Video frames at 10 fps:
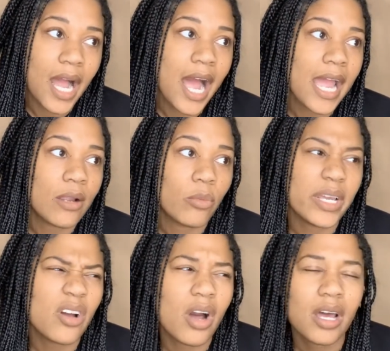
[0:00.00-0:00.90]
I
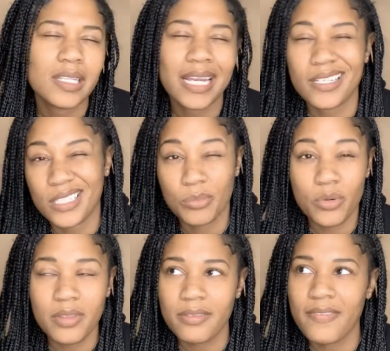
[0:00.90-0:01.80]
went on like a
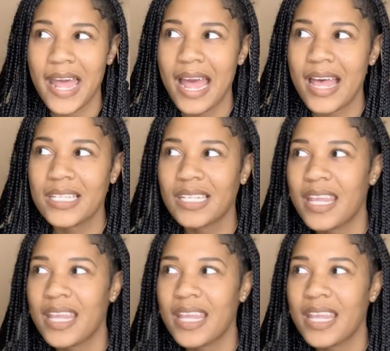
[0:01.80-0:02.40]
smoothie fast,